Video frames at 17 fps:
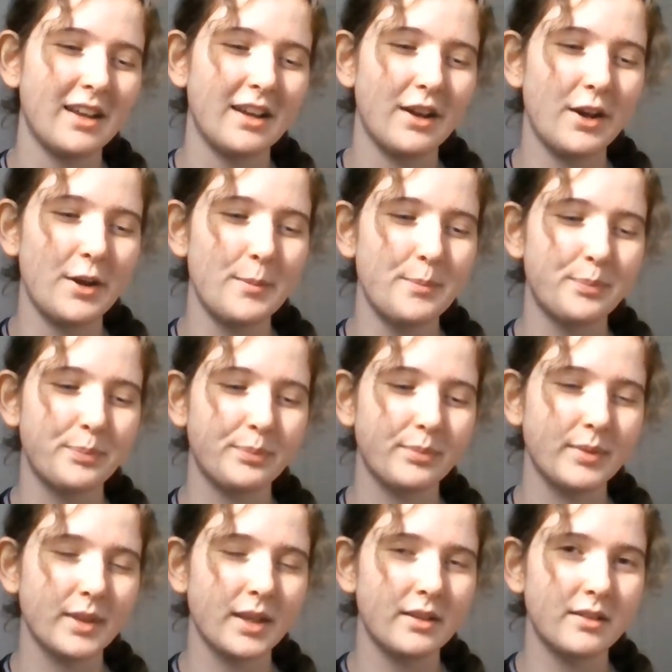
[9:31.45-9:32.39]

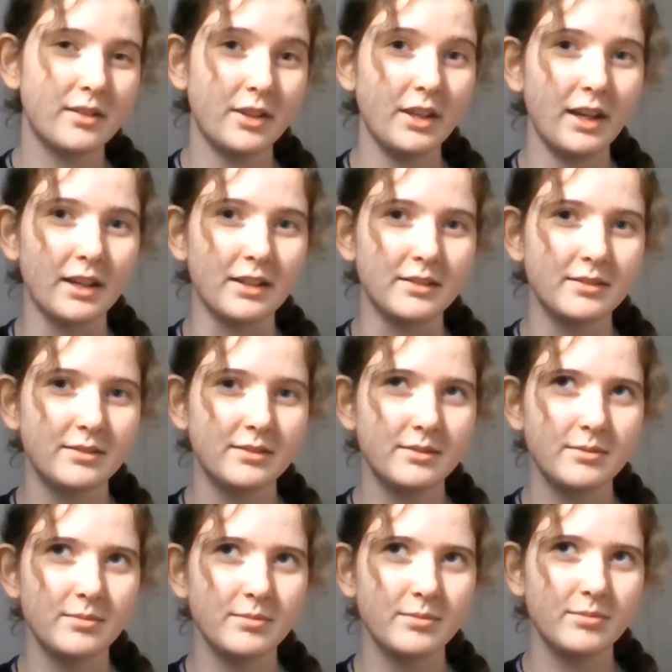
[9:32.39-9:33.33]
So yeah,
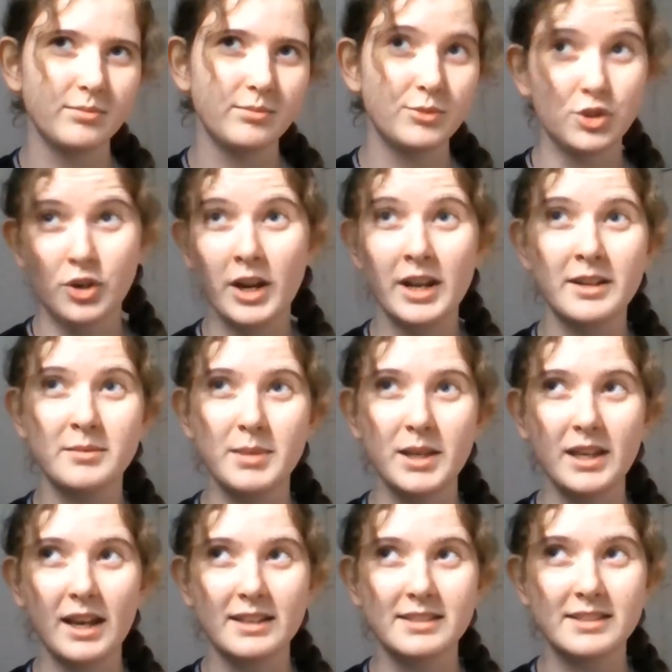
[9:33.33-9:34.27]
try and
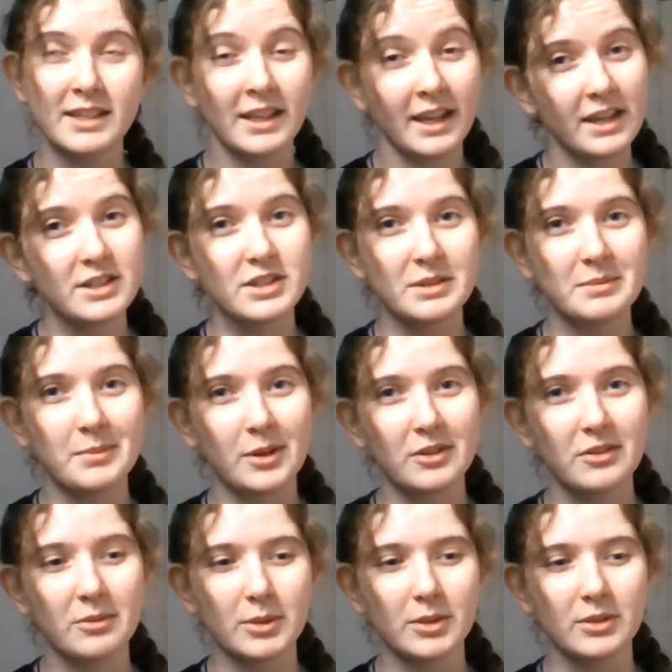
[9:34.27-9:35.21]
be as engaged as
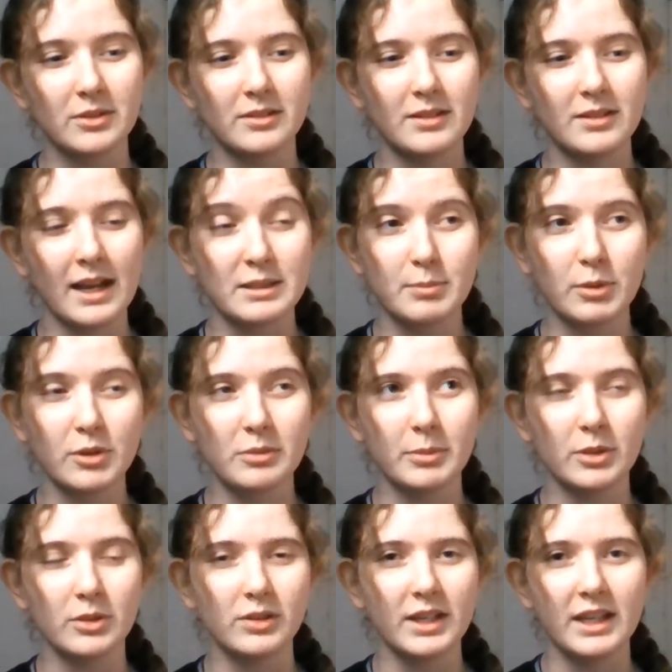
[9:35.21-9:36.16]
possible
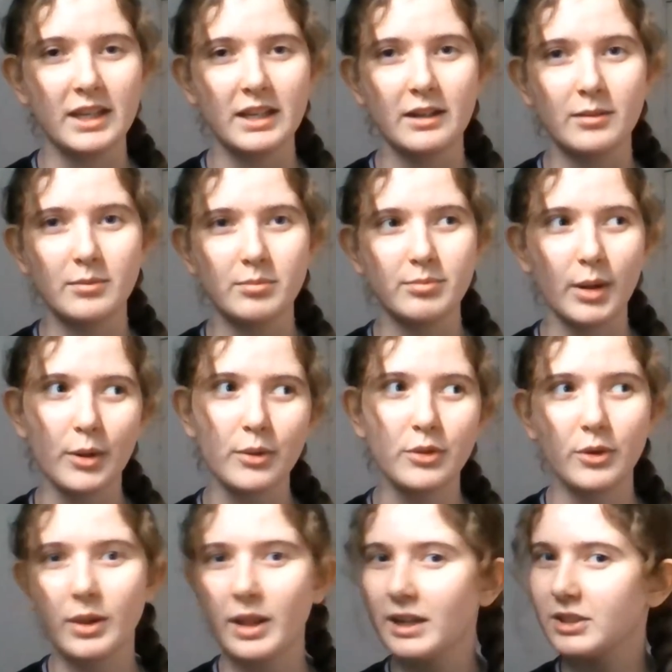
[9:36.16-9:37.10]
in both
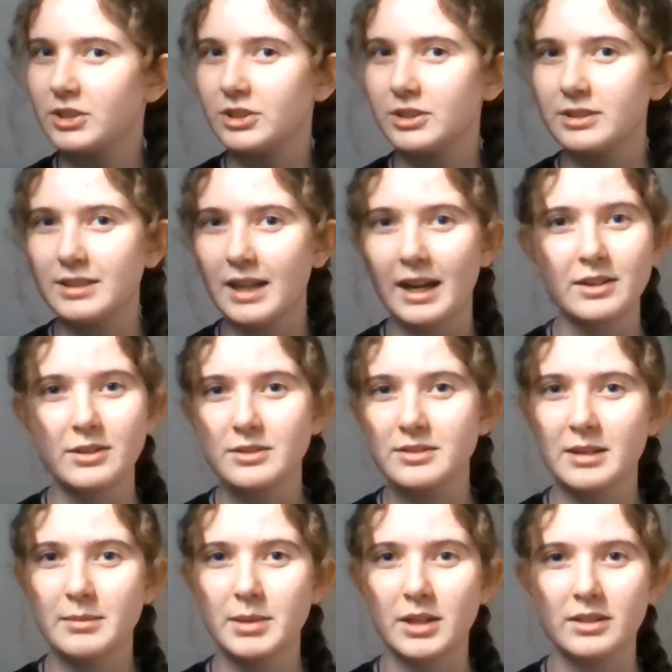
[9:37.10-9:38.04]
your lectures and your
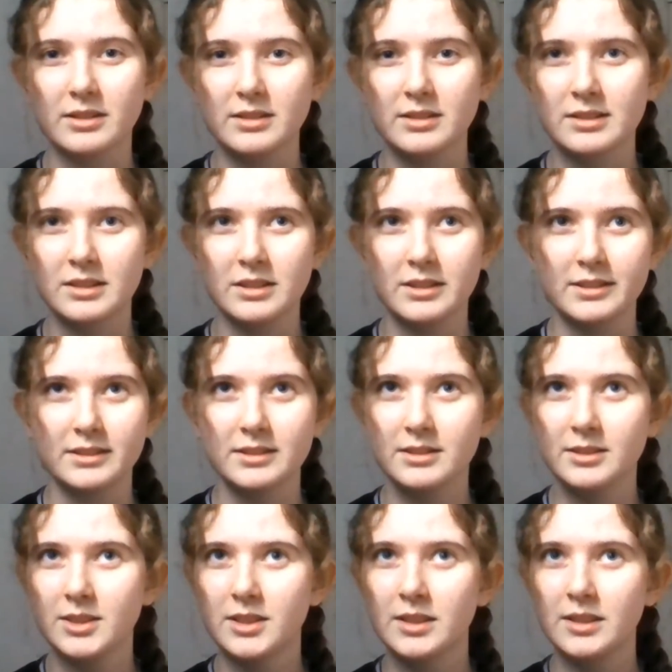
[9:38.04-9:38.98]
seminars, because
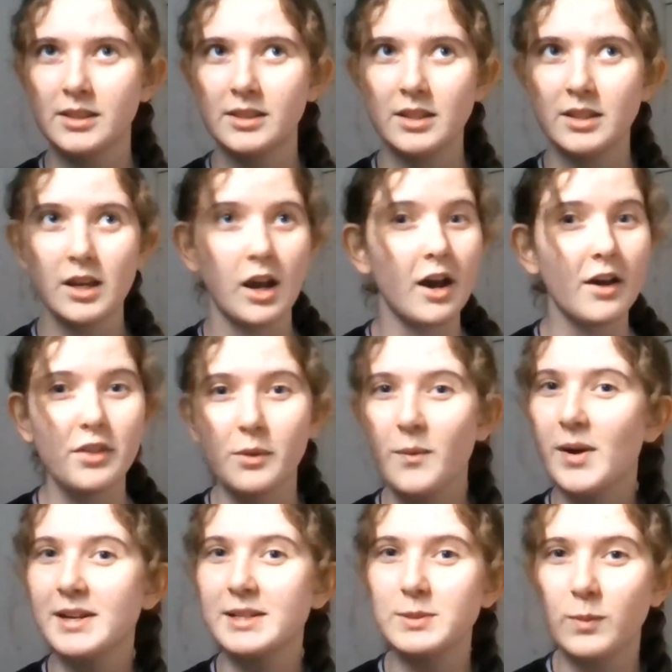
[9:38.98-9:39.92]

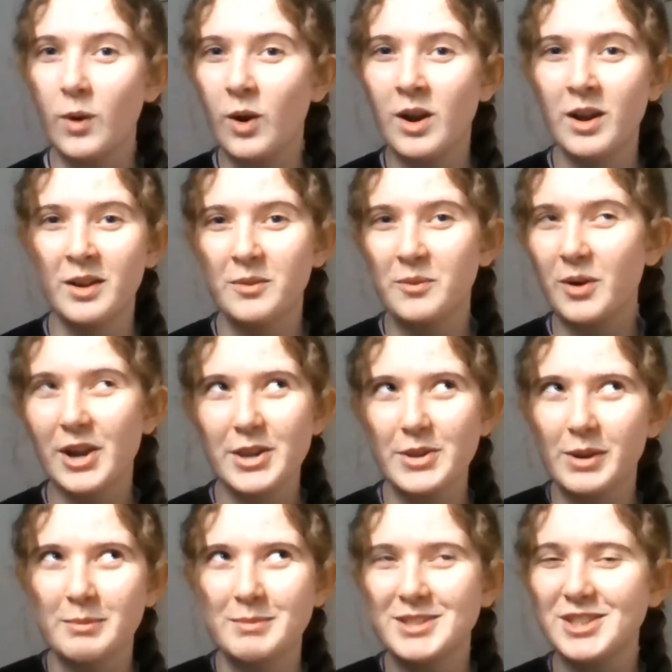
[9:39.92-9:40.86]
otherwise why are you
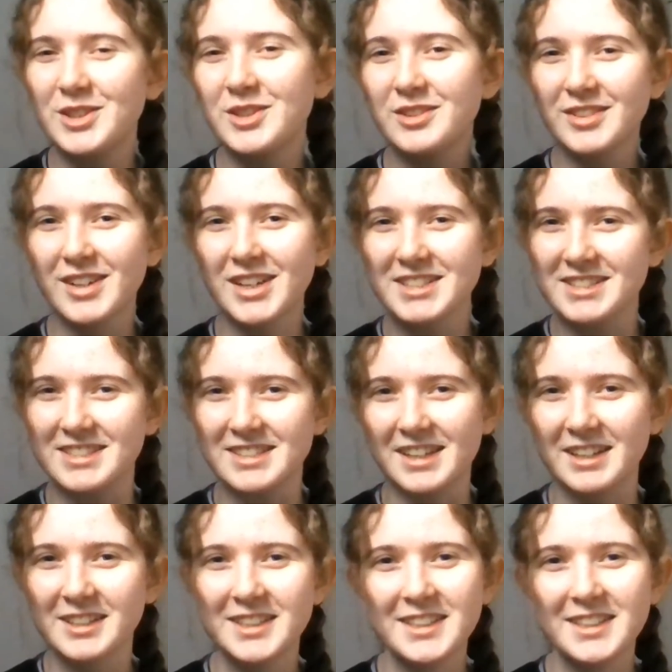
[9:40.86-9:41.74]
coming to university?